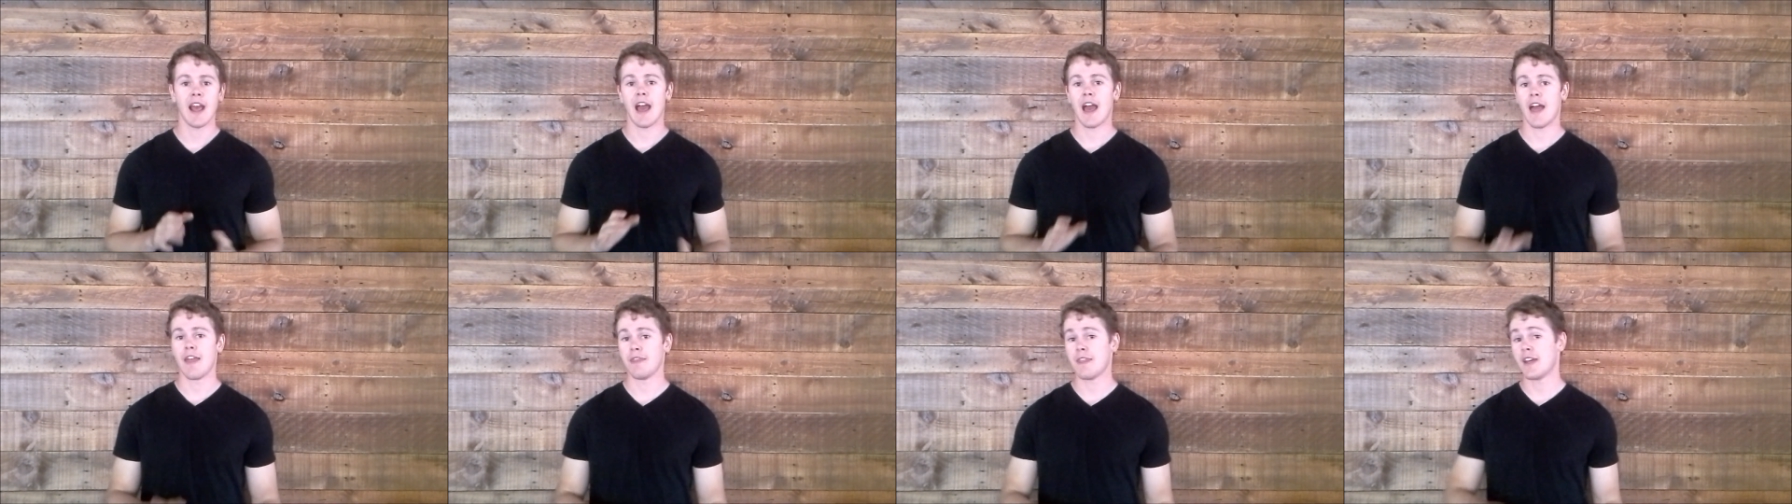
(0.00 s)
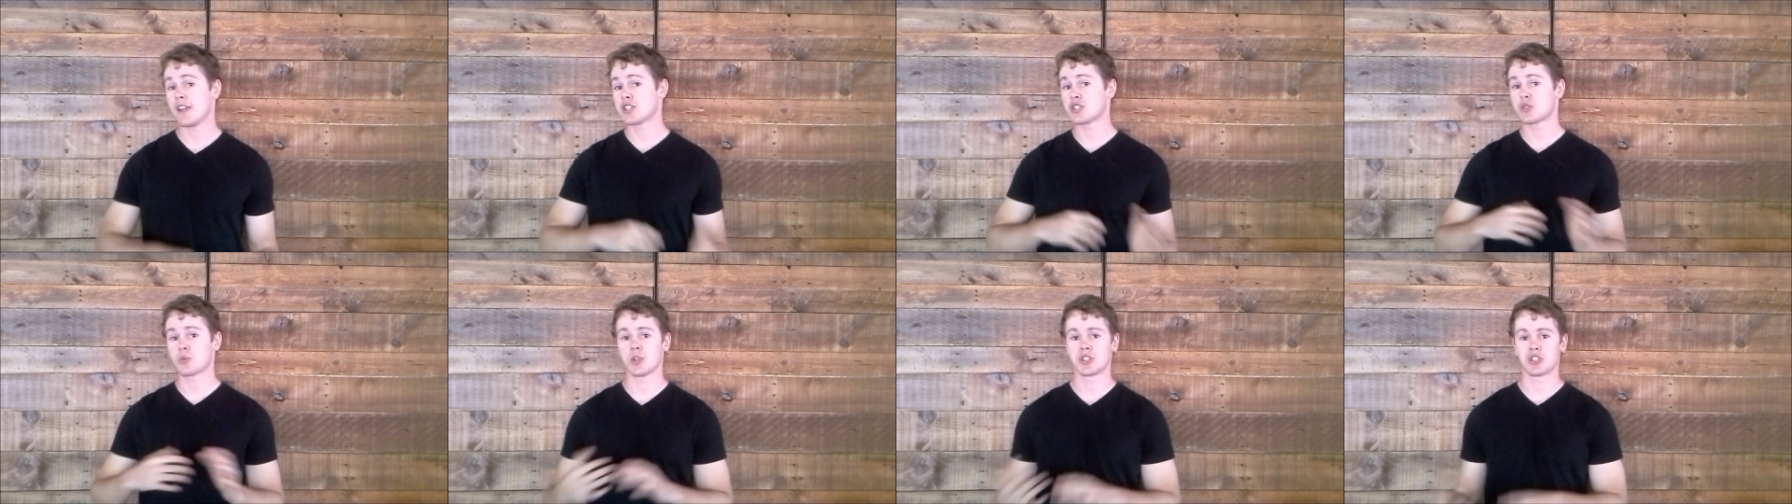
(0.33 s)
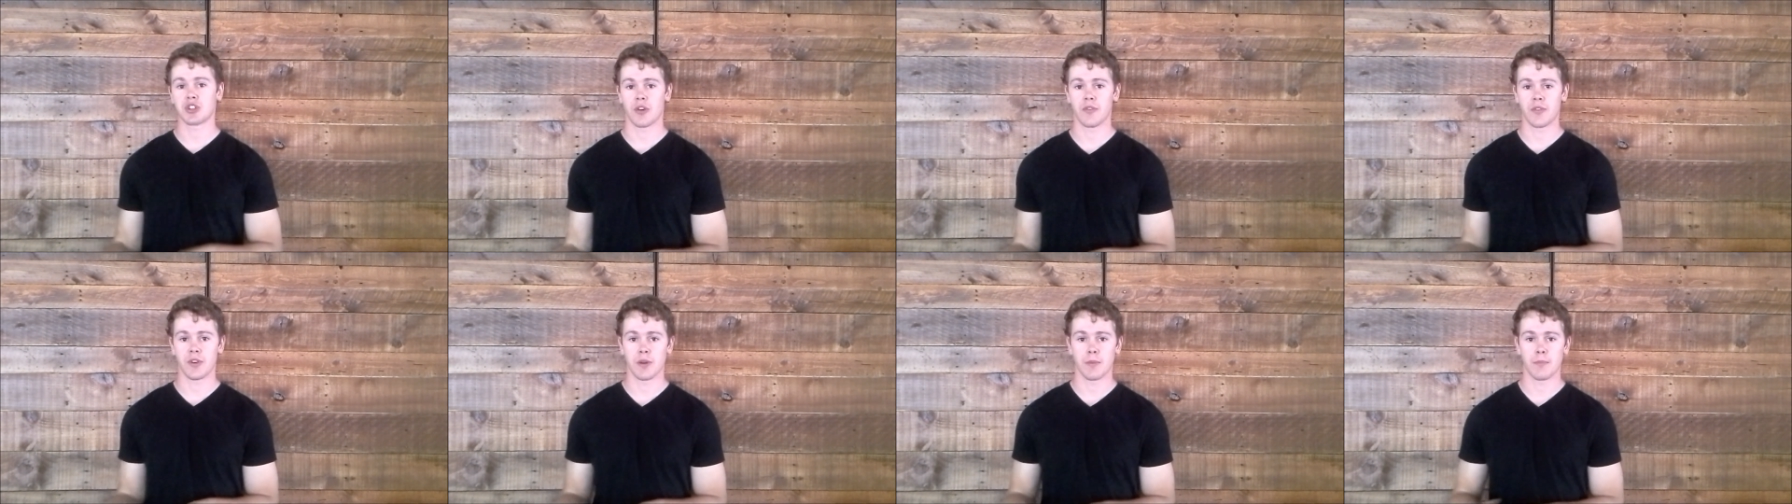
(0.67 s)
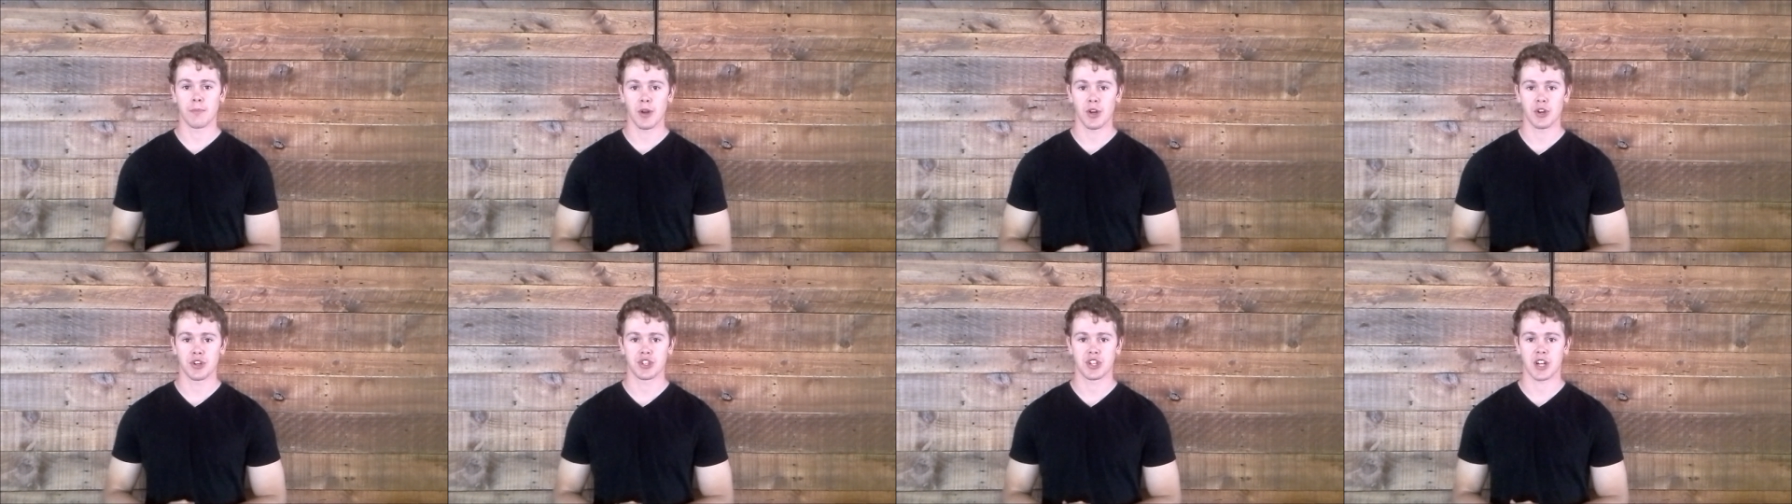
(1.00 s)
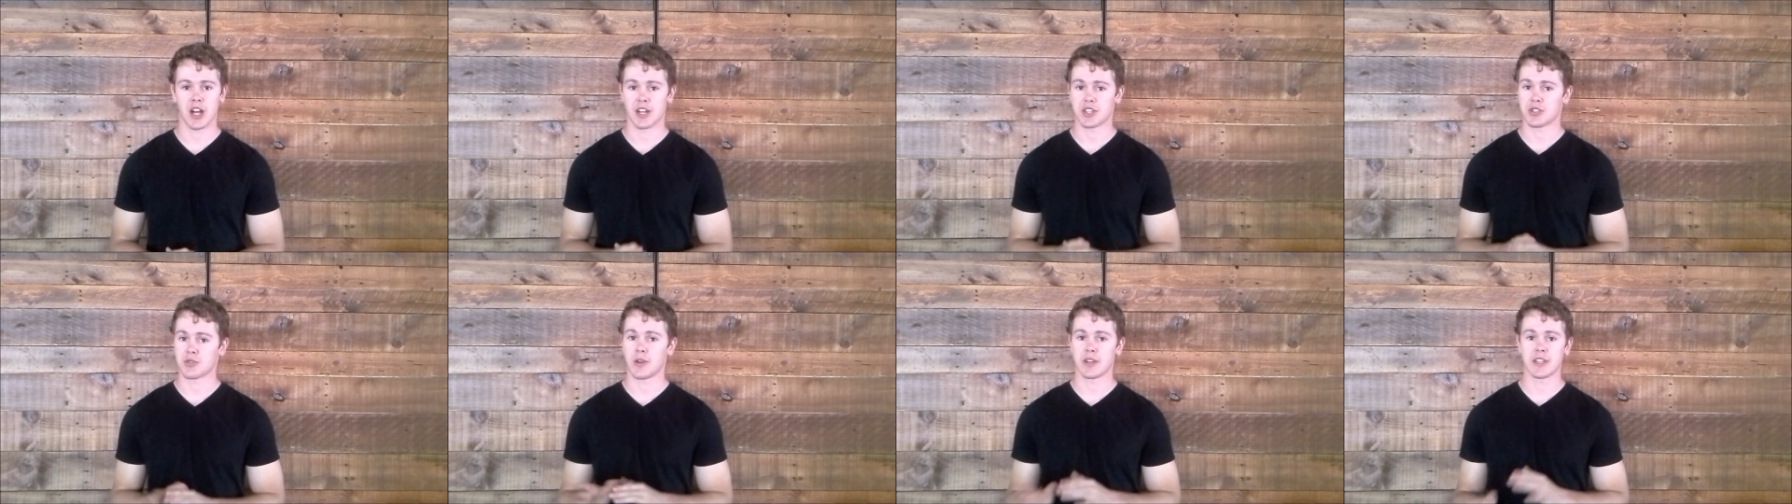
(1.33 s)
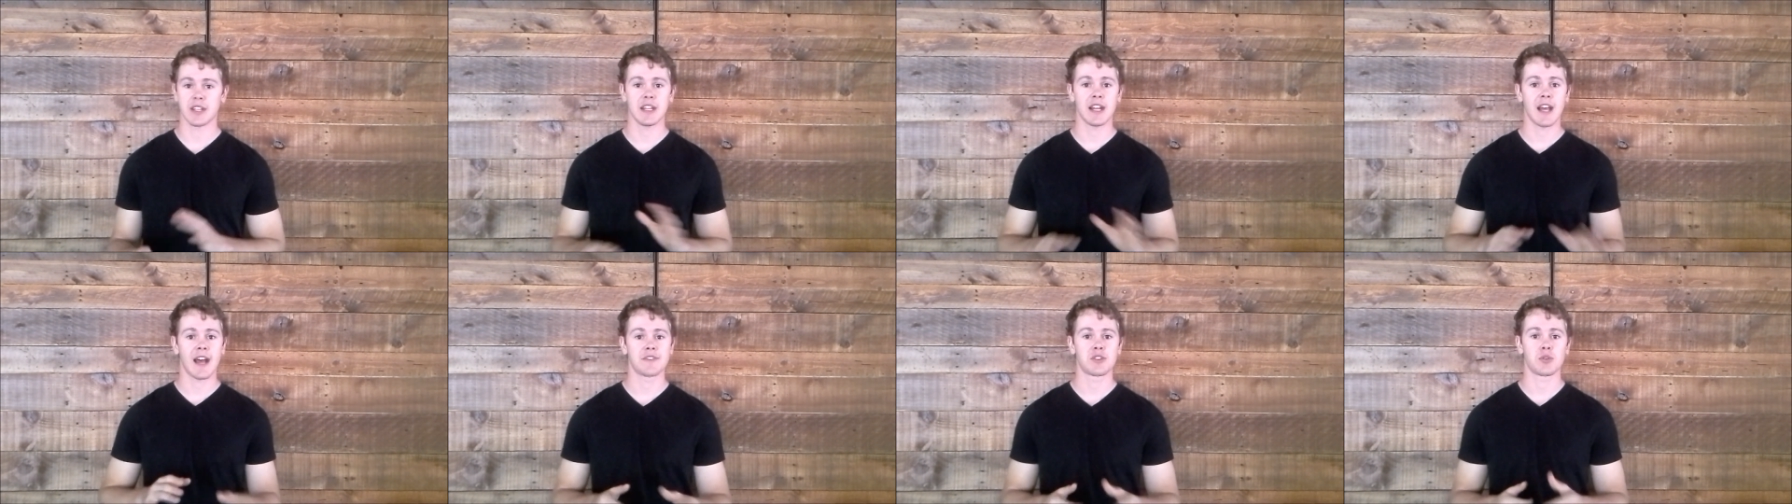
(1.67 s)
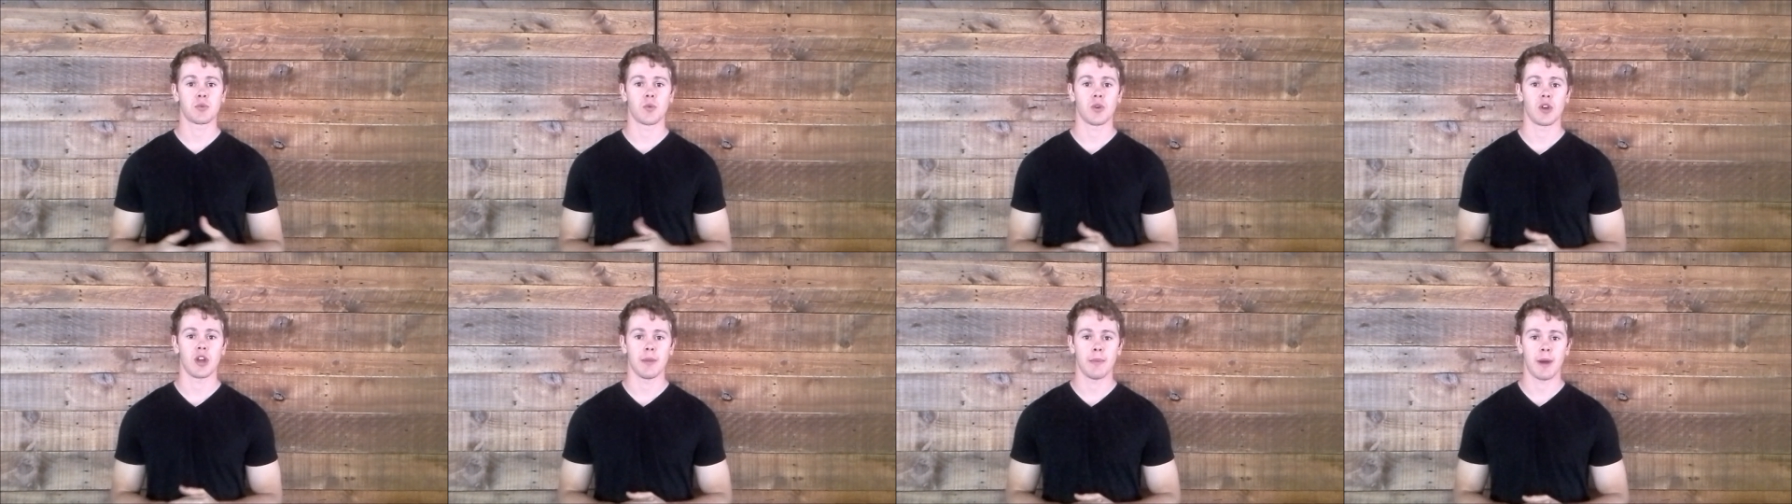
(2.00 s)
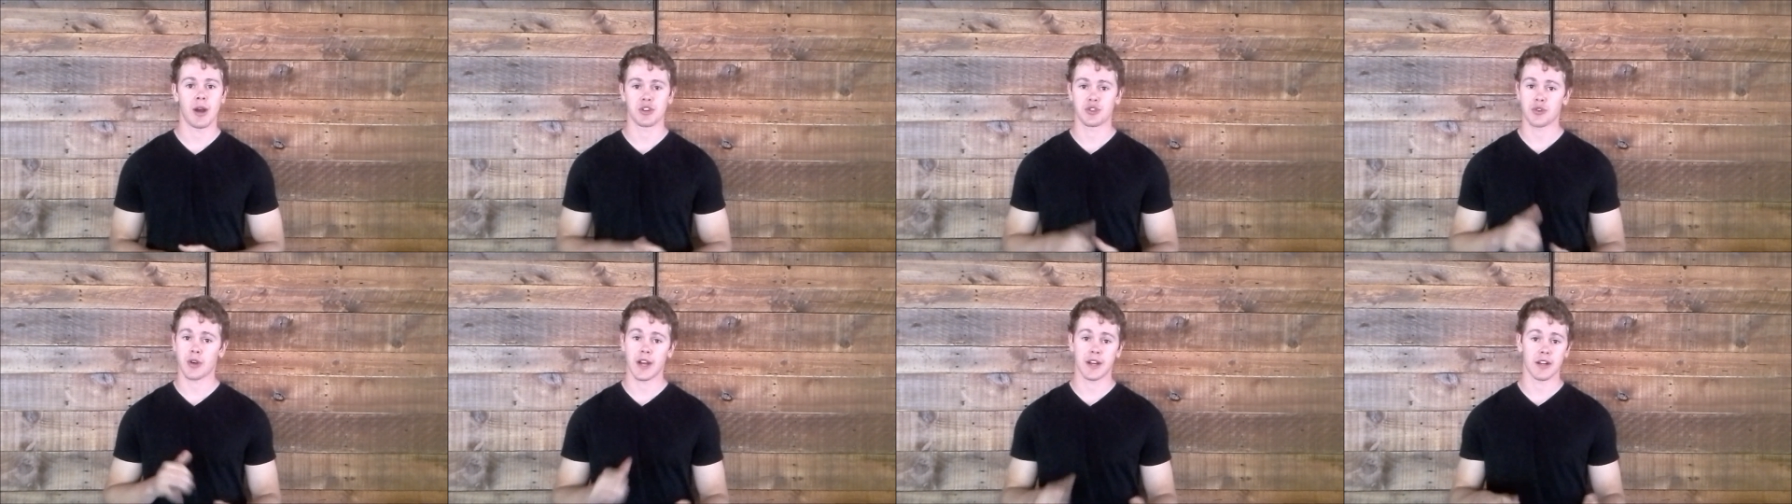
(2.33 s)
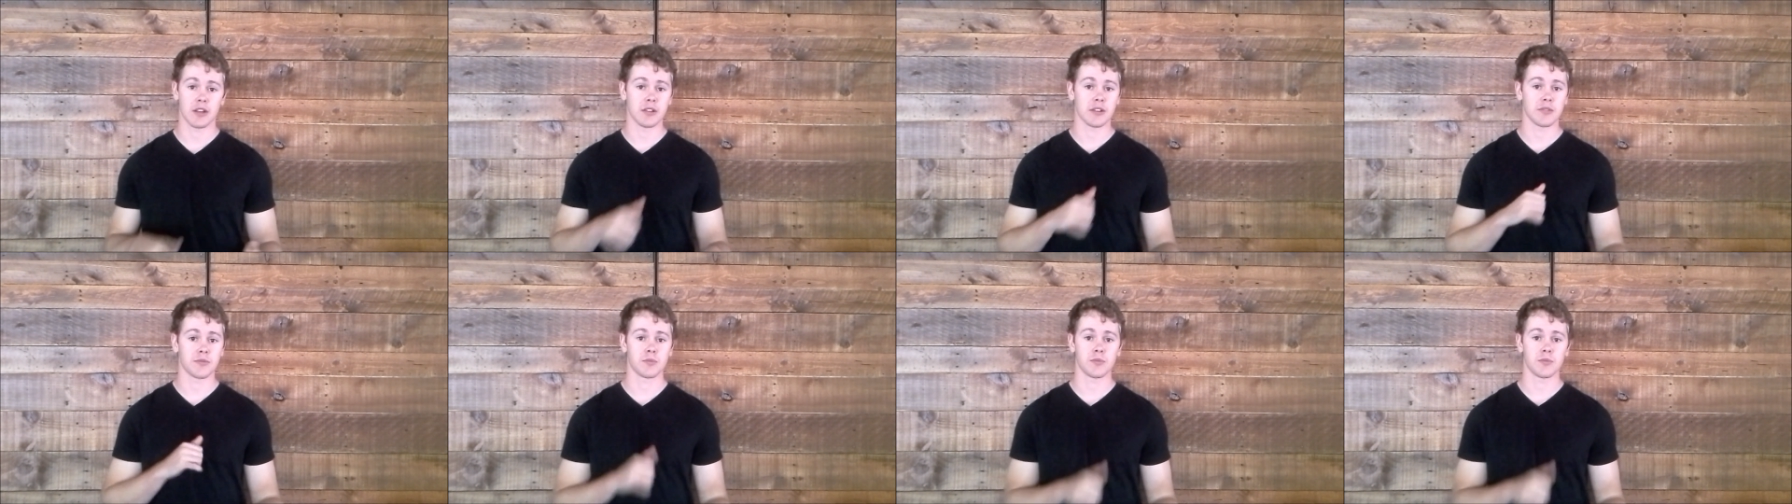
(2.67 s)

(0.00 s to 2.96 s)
and then switch over to birdshot, so I didn't have to worry about trying to